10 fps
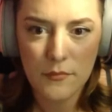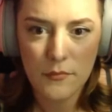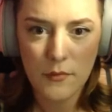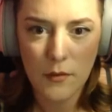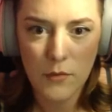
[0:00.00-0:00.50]

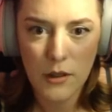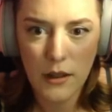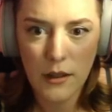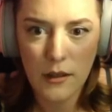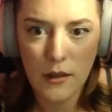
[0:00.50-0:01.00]
I'm
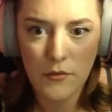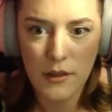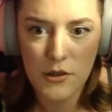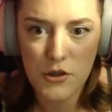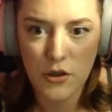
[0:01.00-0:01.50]
really loving
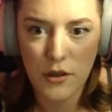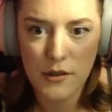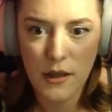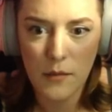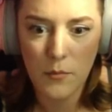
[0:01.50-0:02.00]
this giant
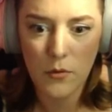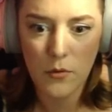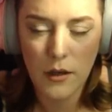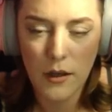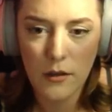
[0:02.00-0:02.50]
table
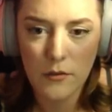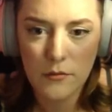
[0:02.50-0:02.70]
right now.